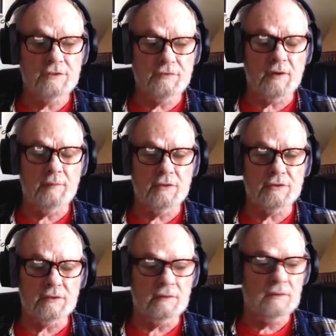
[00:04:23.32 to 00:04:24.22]
he's very
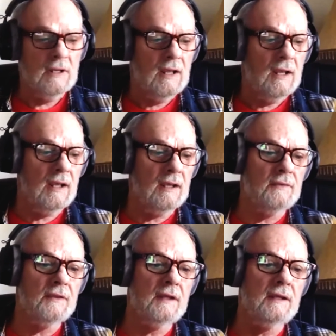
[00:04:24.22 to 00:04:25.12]
musical.
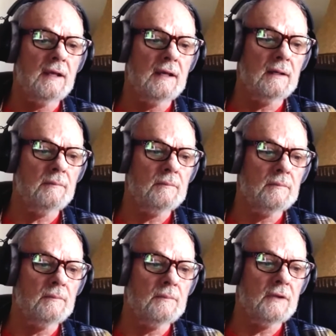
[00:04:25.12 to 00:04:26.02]
And the um,
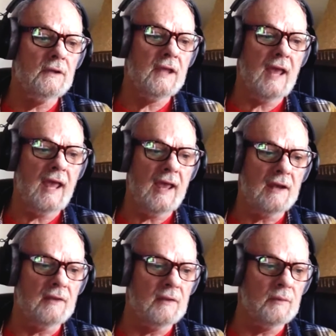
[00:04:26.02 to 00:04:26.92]
the
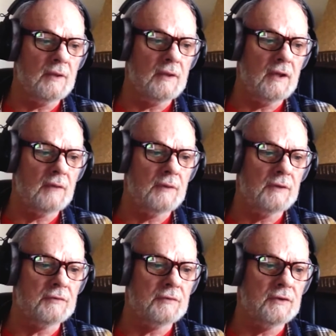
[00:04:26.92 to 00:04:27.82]
cannon that we had, we
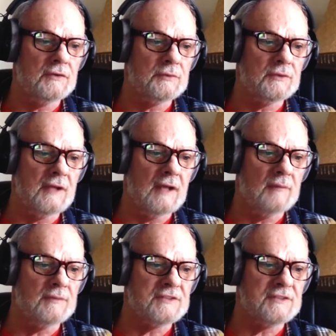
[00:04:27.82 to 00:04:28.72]
introduced with the
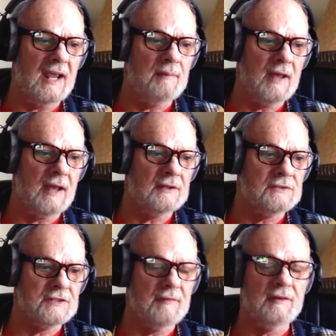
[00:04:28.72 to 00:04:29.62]
album Stand Back in
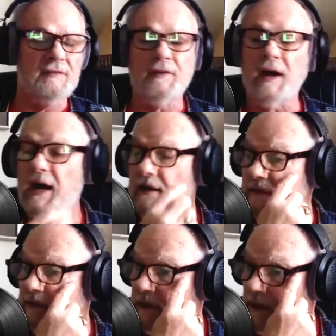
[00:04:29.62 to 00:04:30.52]
'75,
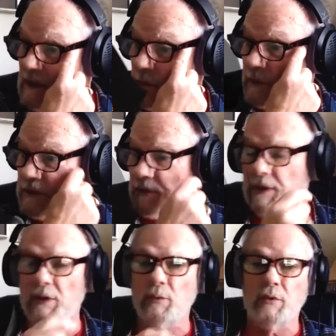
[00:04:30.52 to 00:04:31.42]
yeah. was a
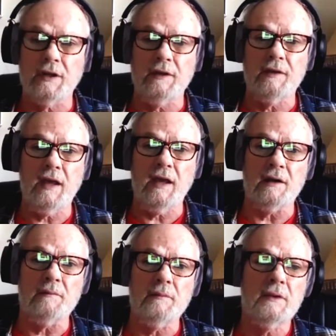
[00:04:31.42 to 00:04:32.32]
real working
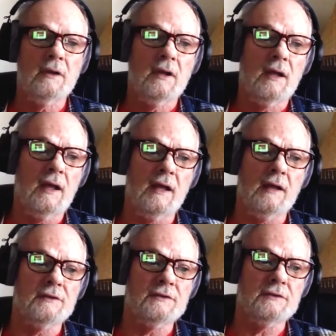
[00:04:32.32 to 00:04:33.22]
cannon. Yeah.
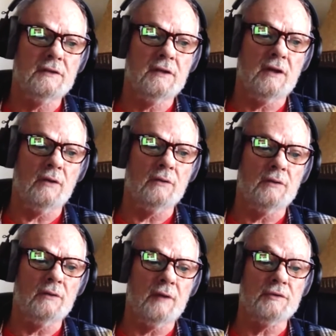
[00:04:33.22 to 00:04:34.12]
And you know
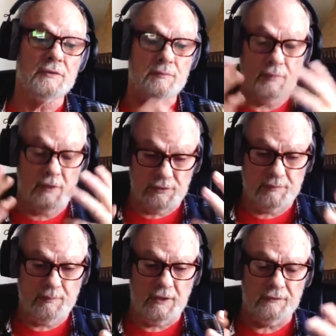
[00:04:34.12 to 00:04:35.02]
that was it was
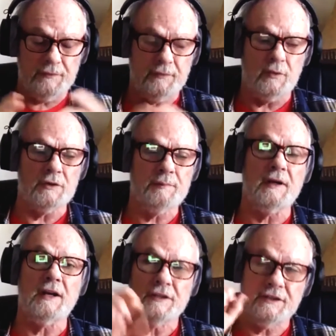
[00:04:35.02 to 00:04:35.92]
built for us,
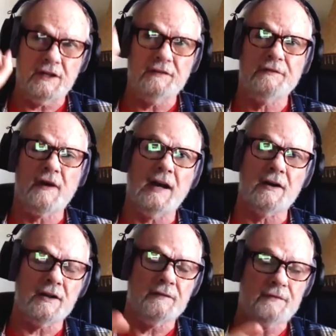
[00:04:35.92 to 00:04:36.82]
but it did
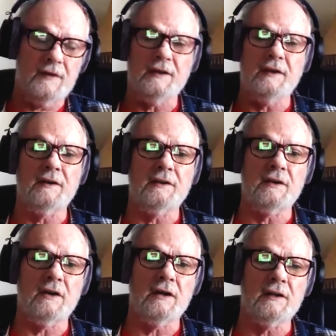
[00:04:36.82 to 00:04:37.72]
fire confetti into
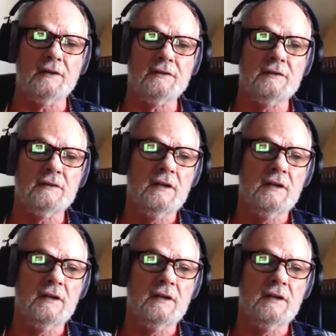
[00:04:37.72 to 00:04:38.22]
the audience,